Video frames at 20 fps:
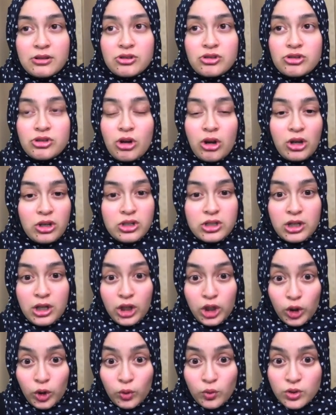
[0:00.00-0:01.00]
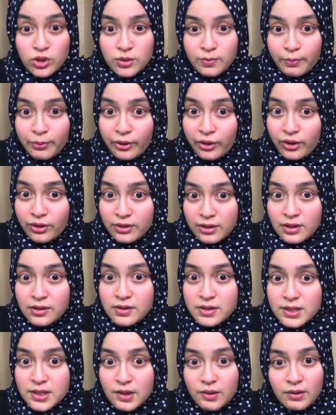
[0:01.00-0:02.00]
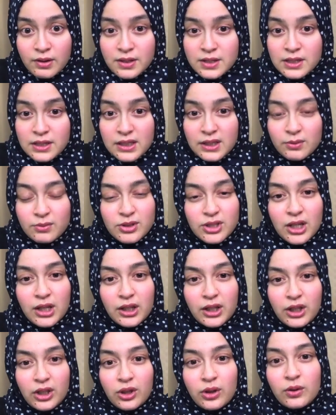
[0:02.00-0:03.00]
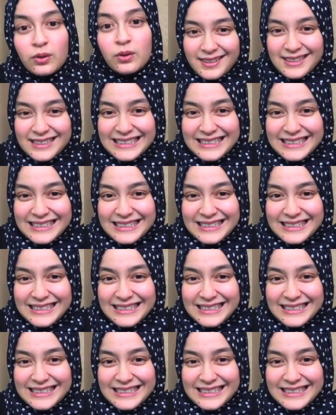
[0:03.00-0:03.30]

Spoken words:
such a huge burden. Seriously, I'm telling you.